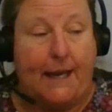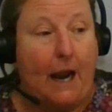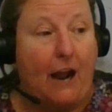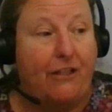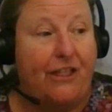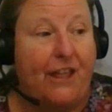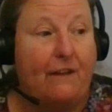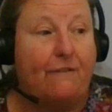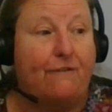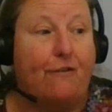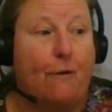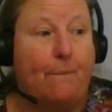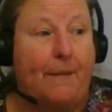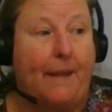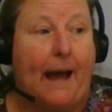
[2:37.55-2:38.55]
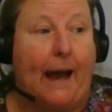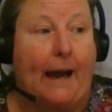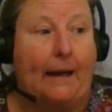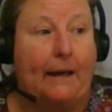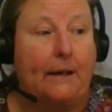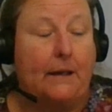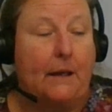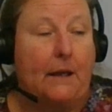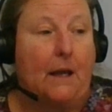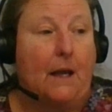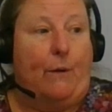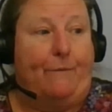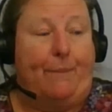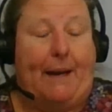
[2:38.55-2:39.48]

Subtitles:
And I think from that, we've